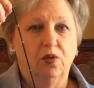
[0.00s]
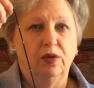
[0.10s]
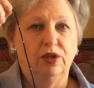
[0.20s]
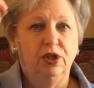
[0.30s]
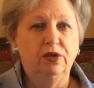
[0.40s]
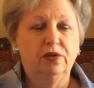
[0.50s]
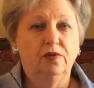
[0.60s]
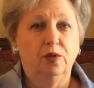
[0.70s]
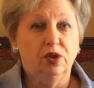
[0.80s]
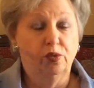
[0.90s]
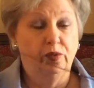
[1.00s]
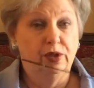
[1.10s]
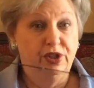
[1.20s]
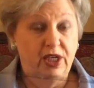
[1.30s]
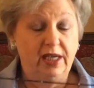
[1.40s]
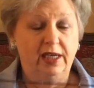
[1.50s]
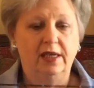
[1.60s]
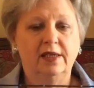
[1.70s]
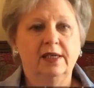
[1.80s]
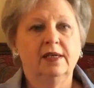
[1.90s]
we will
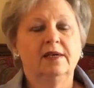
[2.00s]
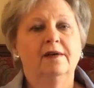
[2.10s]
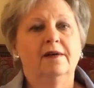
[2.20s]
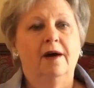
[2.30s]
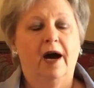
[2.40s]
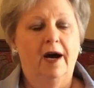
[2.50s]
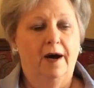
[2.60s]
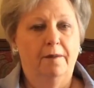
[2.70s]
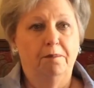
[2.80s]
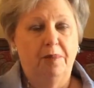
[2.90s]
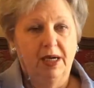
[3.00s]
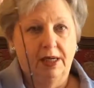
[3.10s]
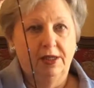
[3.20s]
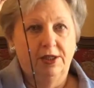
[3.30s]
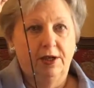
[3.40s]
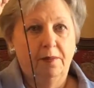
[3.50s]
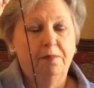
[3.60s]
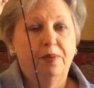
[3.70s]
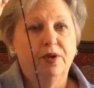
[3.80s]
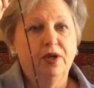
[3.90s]
need marked,
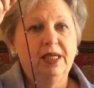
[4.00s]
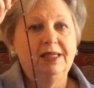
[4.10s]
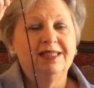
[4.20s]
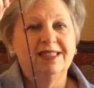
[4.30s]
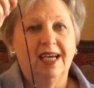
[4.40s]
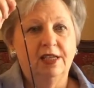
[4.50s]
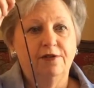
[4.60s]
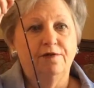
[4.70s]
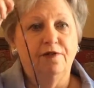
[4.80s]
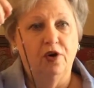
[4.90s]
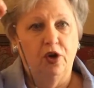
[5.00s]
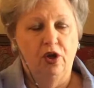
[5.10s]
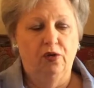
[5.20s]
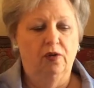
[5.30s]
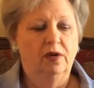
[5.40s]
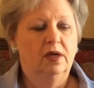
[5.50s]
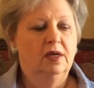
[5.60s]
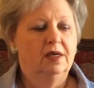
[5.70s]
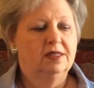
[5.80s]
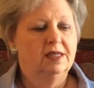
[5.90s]
preset for you.
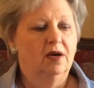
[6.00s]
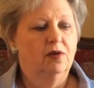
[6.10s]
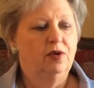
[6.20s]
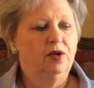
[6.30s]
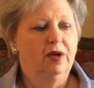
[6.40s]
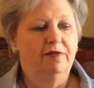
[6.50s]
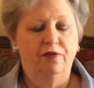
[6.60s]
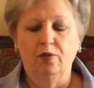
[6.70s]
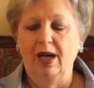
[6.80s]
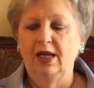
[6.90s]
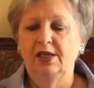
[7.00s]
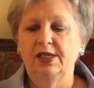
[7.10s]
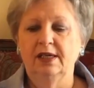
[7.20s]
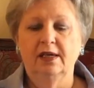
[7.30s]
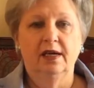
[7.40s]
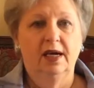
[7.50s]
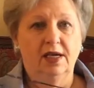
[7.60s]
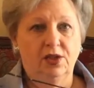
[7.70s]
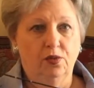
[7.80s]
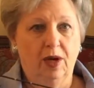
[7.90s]
So you have white
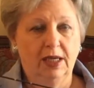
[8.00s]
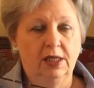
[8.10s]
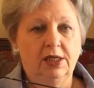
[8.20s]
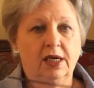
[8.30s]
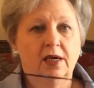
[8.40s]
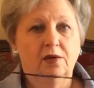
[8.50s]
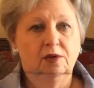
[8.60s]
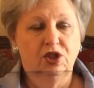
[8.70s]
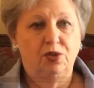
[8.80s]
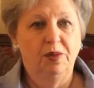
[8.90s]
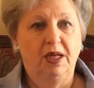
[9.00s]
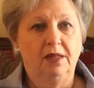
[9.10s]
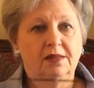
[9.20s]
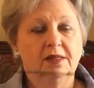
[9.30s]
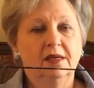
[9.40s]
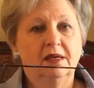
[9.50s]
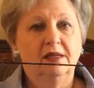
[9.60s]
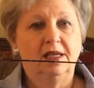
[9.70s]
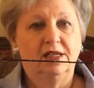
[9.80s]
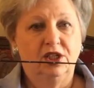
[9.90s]
and white, which means
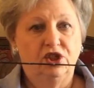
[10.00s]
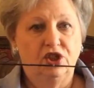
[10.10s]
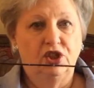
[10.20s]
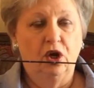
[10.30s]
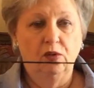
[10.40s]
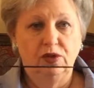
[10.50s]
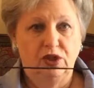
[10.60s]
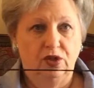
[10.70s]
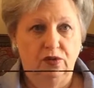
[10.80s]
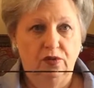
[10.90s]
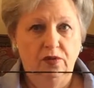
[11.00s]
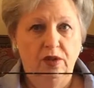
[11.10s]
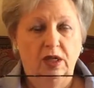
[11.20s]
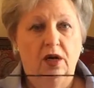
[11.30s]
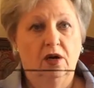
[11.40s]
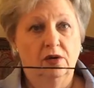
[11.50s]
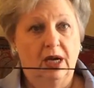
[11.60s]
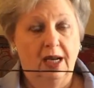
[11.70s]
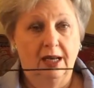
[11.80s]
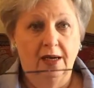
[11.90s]
that it shows you or
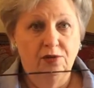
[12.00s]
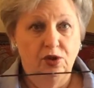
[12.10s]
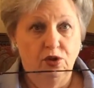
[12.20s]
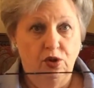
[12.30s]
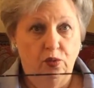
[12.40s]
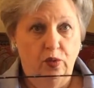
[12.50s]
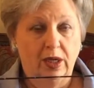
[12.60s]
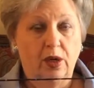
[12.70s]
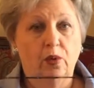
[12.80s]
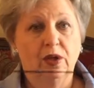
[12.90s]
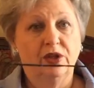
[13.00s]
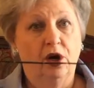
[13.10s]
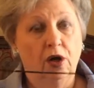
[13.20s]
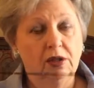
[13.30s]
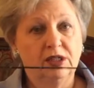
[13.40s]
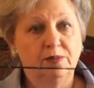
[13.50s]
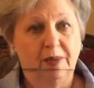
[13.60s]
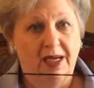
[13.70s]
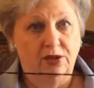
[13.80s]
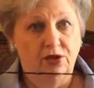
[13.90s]
allows you to work with whole
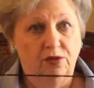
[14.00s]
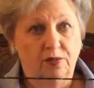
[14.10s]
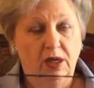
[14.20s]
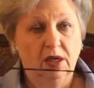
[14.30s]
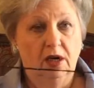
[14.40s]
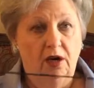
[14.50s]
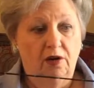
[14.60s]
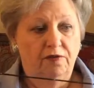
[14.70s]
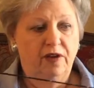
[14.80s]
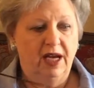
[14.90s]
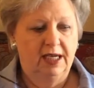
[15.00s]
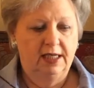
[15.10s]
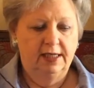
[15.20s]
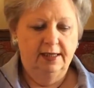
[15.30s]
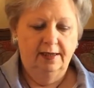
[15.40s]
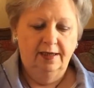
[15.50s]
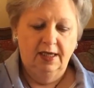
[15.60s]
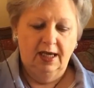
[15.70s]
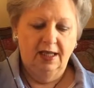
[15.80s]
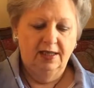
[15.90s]
spectrum of light.
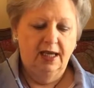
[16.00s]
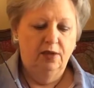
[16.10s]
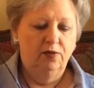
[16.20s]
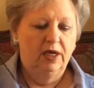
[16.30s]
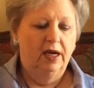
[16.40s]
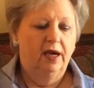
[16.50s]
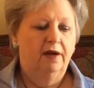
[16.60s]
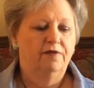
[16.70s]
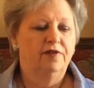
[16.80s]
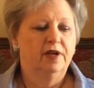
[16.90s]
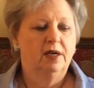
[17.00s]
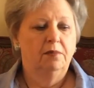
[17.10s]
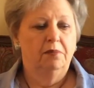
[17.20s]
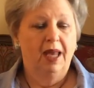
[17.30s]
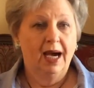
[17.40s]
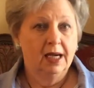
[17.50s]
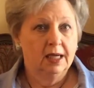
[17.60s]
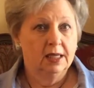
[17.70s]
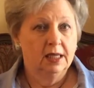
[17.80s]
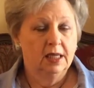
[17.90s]
And then we have
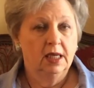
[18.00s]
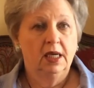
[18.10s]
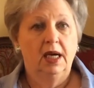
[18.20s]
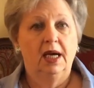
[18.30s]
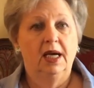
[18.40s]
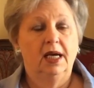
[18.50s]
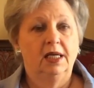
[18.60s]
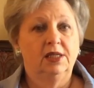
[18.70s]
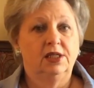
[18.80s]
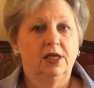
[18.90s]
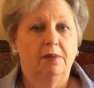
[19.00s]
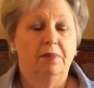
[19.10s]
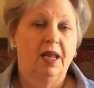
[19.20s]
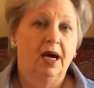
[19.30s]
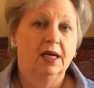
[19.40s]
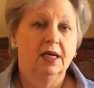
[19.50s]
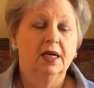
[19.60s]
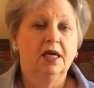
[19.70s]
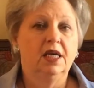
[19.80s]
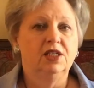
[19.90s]
black, and black
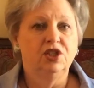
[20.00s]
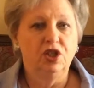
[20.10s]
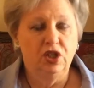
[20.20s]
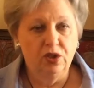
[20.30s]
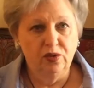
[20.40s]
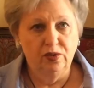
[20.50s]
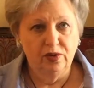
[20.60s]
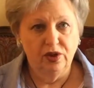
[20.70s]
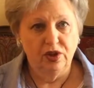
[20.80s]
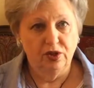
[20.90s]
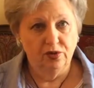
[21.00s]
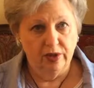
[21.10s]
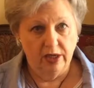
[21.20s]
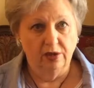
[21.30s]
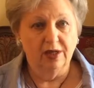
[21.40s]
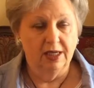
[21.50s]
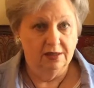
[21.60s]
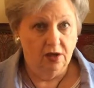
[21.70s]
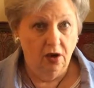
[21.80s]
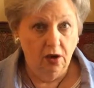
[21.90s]
is used to
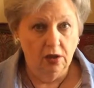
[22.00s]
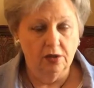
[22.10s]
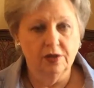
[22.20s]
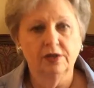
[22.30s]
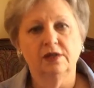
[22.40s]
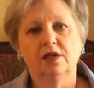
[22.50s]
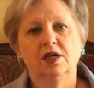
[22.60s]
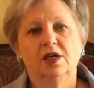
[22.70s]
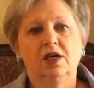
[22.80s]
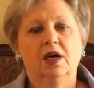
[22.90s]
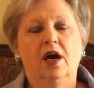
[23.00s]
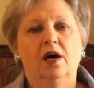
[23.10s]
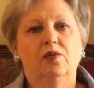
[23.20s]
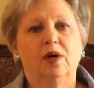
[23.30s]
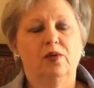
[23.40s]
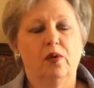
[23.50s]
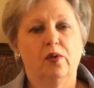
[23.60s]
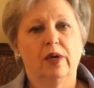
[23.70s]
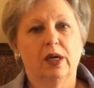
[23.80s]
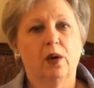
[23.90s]
recognize colors when we
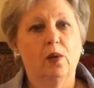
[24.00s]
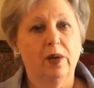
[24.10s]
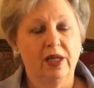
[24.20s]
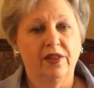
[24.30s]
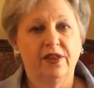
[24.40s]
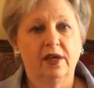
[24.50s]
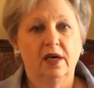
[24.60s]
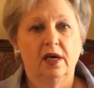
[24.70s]
work with